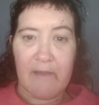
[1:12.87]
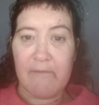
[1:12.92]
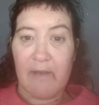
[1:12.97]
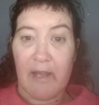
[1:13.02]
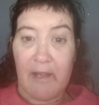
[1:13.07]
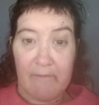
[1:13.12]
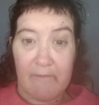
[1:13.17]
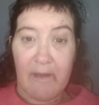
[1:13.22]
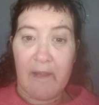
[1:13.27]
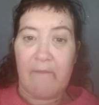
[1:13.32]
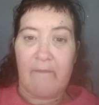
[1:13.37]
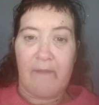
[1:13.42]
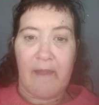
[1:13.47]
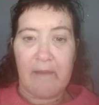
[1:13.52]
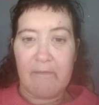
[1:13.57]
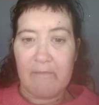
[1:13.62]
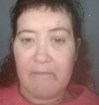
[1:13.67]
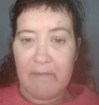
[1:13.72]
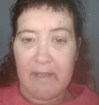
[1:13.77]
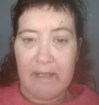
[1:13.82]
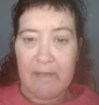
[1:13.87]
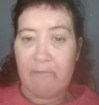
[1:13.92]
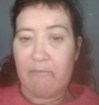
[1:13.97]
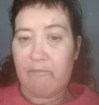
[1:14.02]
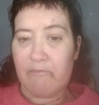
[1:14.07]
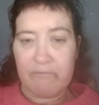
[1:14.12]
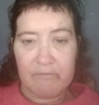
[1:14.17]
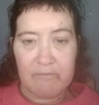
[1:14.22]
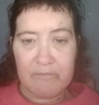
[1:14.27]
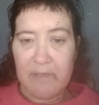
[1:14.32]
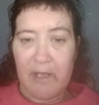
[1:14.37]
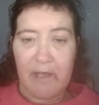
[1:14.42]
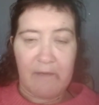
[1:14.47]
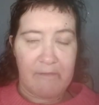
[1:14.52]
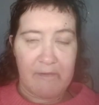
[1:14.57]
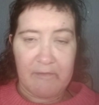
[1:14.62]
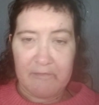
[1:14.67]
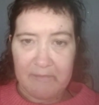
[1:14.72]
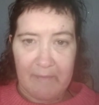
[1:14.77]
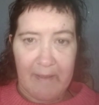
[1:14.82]
I've learned that. None of
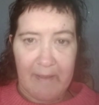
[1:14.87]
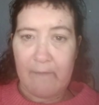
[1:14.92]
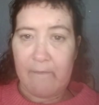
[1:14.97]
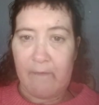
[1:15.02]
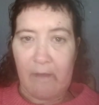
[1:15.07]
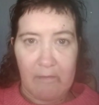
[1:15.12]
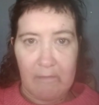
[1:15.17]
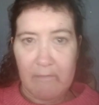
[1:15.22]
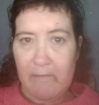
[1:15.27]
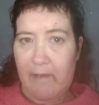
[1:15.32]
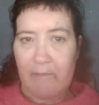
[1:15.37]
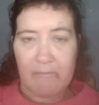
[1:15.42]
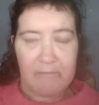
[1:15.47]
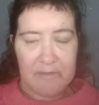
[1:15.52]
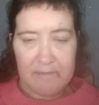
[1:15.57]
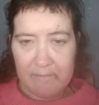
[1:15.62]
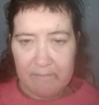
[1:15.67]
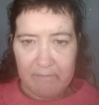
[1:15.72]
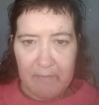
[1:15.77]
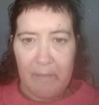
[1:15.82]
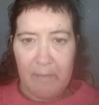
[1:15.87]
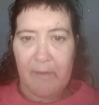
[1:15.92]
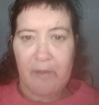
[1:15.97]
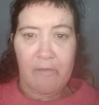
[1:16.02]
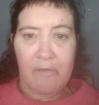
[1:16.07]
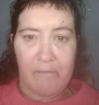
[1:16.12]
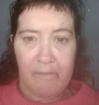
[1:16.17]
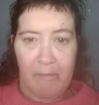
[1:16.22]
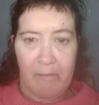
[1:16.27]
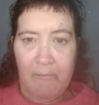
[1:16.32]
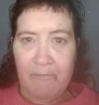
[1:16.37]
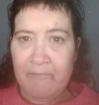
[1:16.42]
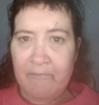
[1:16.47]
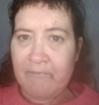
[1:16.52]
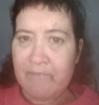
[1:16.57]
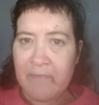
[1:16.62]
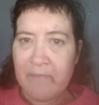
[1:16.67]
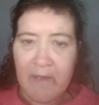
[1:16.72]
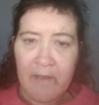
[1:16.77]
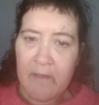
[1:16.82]
it was my fault. We both were.
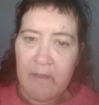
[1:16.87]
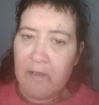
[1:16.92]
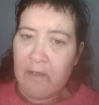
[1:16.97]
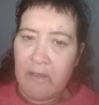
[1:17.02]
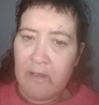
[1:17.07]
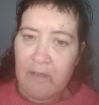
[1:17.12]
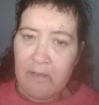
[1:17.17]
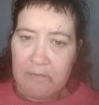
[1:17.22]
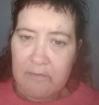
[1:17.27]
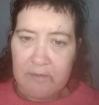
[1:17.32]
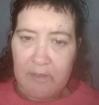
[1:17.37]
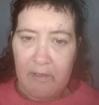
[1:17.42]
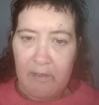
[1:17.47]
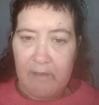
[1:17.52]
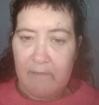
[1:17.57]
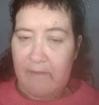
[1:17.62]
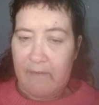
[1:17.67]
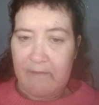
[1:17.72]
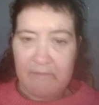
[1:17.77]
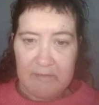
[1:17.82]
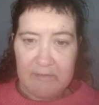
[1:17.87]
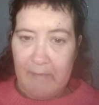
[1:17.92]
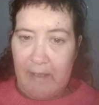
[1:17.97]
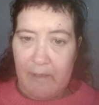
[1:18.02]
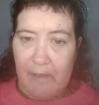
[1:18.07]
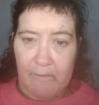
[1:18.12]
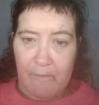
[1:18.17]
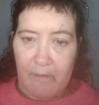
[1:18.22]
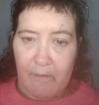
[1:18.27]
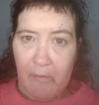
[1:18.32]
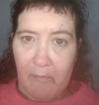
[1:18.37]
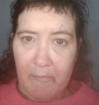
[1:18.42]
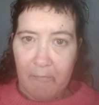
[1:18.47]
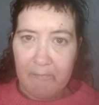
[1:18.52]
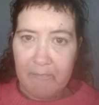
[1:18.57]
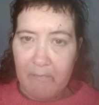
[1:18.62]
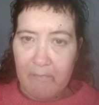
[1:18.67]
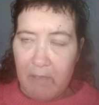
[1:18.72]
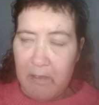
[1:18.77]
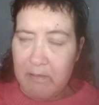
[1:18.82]
None of it was my fault.
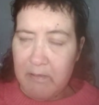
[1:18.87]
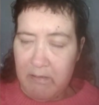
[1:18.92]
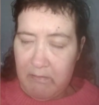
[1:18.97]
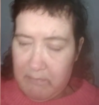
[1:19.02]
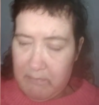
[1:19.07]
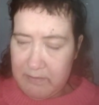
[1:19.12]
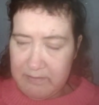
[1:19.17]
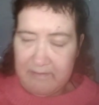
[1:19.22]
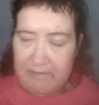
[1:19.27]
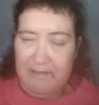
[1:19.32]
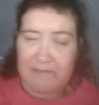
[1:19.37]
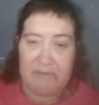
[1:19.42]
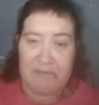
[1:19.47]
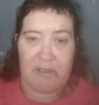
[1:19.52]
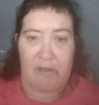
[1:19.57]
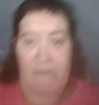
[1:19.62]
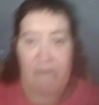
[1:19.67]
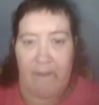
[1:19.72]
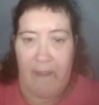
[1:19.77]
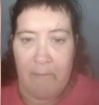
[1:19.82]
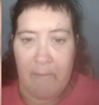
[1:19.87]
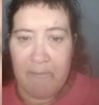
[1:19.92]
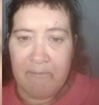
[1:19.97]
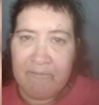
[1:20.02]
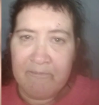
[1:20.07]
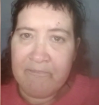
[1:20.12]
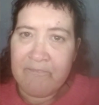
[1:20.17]
It was all them.